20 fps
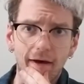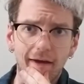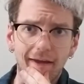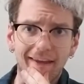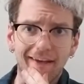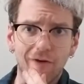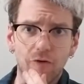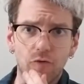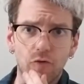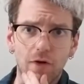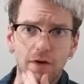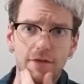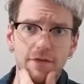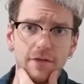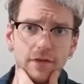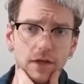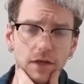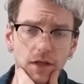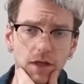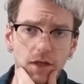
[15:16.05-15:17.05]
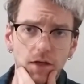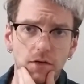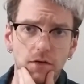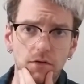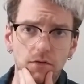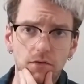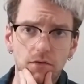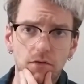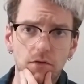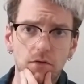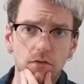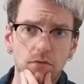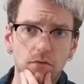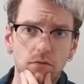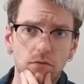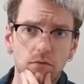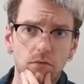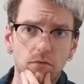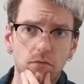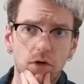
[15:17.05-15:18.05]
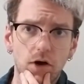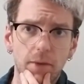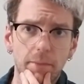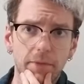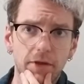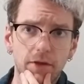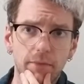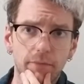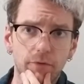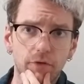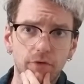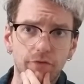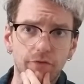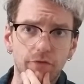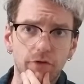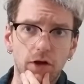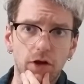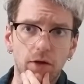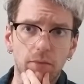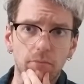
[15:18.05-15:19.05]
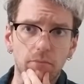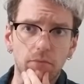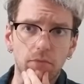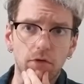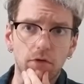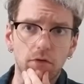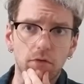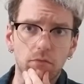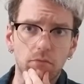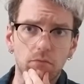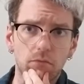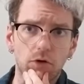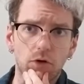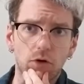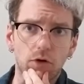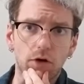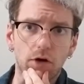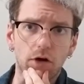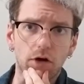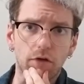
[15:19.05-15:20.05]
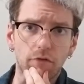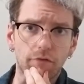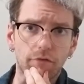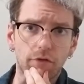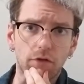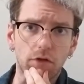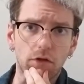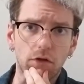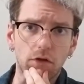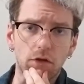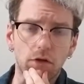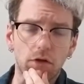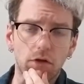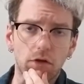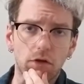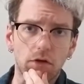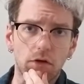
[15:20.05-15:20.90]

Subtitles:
interested in what people from more of the